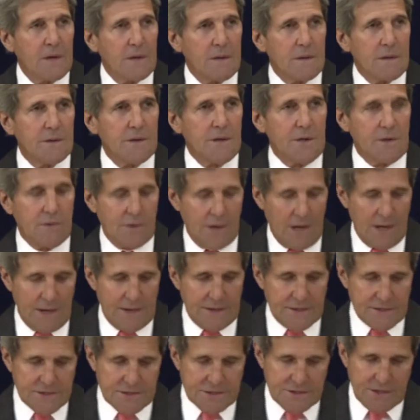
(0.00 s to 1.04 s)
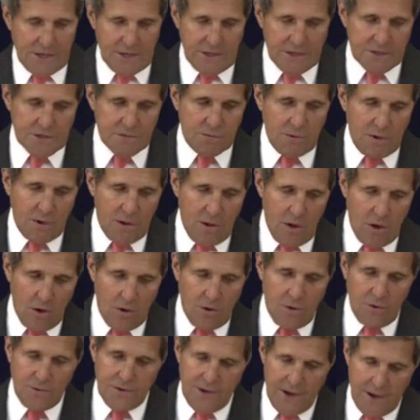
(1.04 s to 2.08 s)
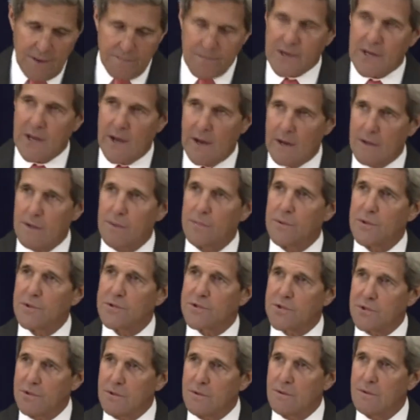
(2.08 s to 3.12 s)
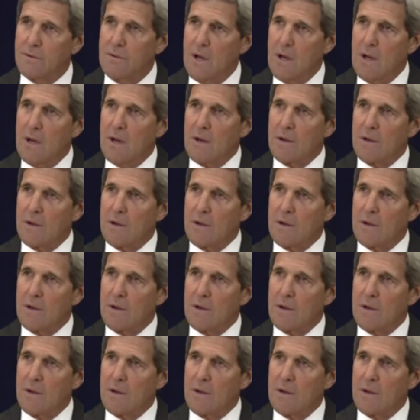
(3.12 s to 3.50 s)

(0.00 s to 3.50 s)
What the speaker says: that the United States will hold them accountable too,